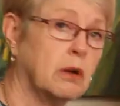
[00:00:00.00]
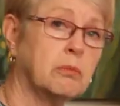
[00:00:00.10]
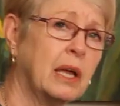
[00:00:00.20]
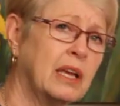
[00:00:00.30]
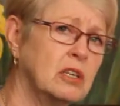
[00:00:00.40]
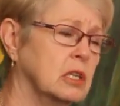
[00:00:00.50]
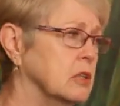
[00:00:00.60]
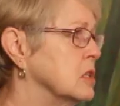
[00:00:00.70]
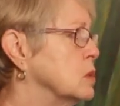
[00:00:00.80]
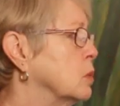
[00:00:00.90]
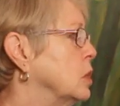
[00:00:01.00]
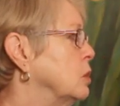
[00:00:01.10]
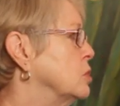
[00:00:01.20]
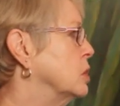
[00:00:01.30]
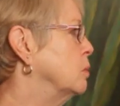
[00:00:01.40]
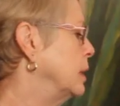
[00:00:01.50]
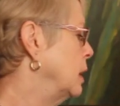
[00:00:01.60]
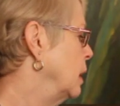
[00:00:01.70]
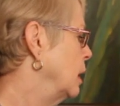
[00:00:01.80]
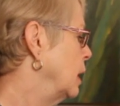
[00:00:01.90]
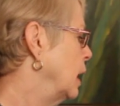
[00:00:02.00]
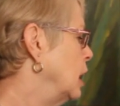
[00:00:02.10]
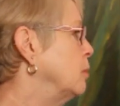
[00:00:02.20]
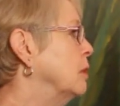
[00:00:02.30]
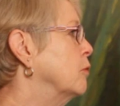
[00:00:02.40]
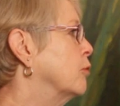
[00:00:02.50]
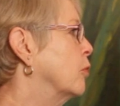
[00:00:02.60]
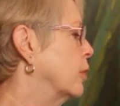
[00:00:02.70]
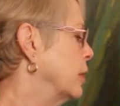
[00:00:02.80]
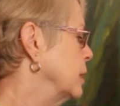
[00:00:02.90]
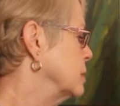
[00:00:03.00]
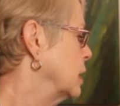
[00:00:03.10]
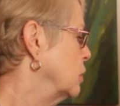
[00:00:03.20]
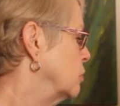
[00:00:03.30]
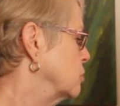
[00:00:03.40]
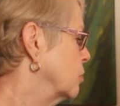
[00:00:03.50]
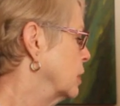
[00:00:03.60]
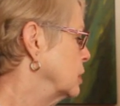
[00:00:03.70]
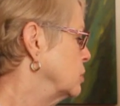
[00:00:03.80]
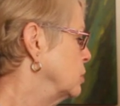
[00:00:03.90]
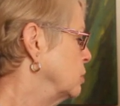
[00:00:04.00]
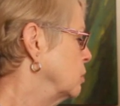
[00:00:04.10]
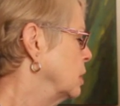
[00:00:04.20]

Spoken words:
of painting. This is what you should be aiming for, is that you're trying to